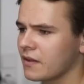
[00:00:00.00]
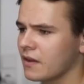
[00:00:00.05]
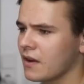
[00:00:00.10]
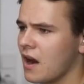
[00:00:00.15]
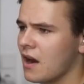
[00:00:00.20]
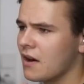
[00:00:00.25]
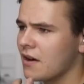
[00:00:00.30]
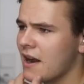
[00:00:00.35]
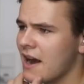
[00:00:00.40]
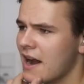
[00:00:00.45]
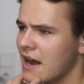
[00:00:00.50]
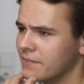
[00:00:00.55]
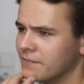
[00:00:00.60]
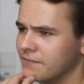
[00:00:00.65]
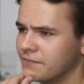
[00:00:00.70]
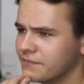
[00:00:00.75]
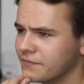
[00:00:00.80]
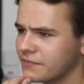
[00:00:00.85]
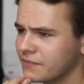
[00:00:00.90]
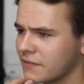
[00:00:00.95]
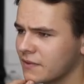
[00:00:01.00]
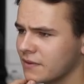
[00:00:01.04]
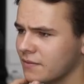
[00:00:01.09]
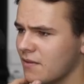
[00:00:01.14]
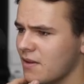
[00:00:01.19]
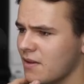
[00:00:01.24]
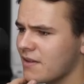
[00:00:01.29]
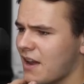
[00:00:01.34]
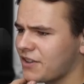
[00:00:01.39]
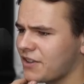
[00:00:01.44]
All right.
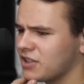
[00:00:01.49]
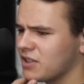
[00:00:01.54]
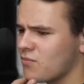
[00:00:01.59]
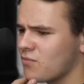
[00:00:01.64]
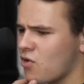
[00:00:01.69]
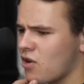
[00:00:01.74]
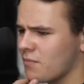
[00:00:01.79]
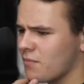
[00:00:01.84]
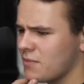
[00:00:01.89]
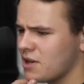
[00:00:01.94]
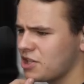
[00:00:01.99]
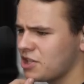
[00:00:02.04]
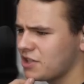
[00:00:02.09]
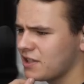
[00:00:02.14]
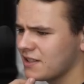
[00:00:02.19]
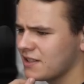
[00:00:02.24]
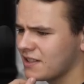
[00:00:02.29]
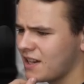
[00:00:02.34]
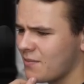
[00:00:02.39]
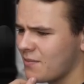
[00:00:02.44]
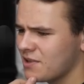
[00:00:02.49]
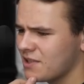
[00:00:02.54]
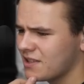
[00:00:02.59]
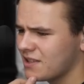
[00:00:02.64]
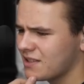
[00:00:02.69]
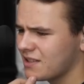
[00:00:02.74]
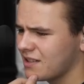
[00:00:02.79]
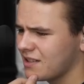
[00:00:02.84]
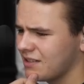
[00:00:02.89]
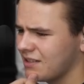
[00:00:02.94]
We've got some more missions. Can we
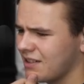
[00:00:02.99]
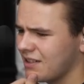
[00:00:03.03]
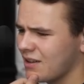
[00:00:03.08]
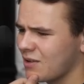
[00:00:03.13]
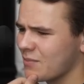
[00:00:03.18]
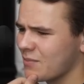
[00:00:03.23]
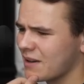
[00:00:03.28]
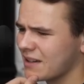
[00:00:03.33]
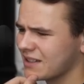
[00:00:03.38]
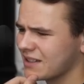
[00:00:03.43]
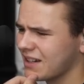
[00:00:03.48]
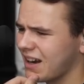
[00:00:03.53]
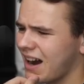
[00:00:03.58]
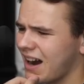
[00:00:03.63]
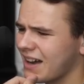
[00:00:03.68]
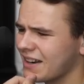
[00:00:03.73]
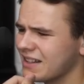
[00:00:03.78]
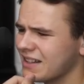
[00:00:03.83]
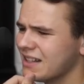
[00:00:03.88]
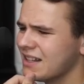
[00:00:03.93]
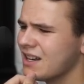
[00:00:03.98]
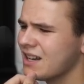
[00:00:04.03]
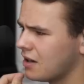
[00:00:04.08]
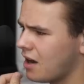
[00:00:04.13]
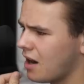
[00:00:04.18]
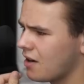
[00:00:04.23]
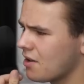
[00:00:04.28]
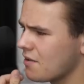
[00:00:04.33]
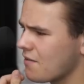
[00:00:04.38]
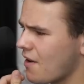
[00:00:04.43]
just... Oh, my God.
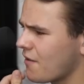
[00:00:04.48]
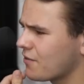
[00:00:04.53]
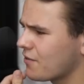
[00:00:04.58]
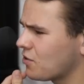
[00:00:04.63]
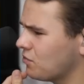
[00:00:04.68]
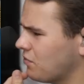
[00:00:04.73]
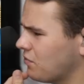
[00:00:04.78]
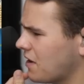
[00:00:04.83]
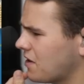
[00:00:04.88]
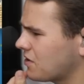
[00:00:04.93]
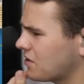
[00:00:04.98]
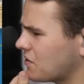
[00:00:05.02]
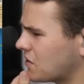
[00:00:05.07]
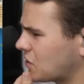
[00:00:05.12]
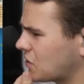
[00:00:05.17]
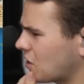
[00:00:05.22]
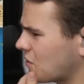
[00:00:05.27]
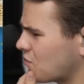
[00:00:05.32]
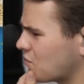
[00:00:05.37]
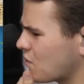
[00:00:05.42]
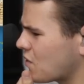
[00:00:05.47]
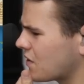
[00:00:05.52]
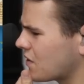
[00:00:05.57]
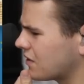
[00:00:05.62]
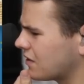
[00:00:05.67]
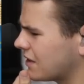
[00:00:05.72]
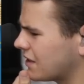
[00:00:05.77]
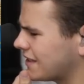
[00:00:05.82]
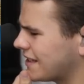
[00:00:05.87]
All right, we have to rescue someone. That